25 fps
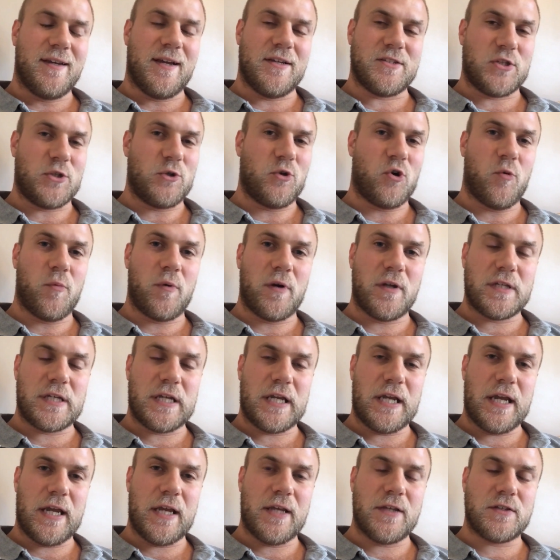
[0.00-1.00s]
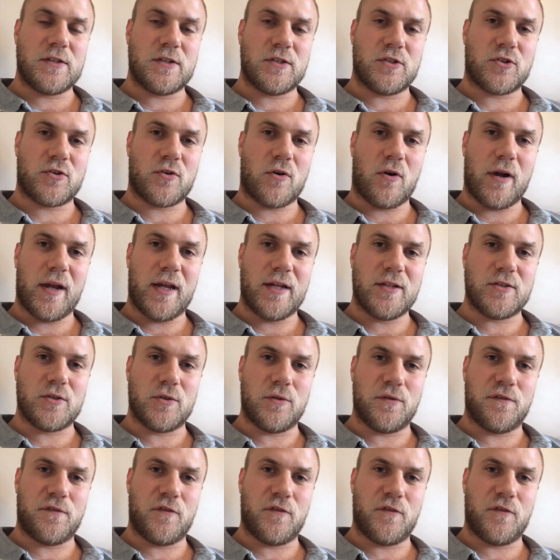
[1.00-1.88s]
as adorable as he is, trying to